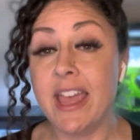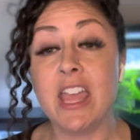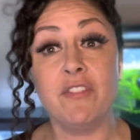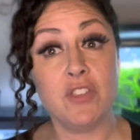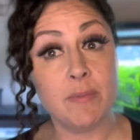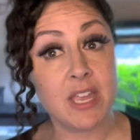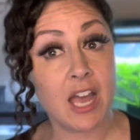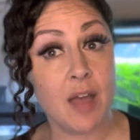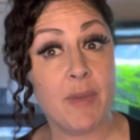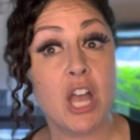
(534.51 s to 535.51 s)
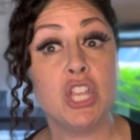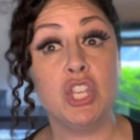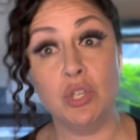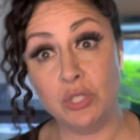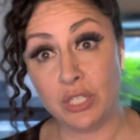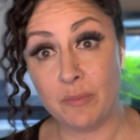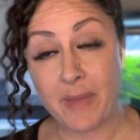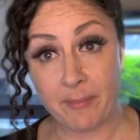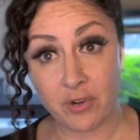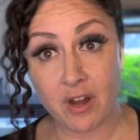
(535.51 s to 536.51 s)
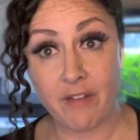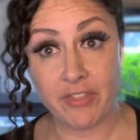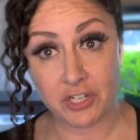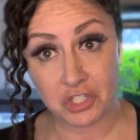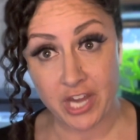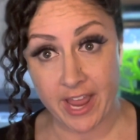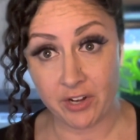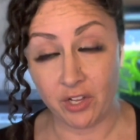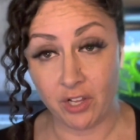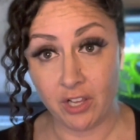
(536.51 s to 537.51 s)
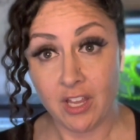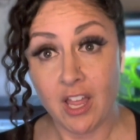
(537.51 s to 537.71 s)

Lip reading: if you become a YouTube member of their channel.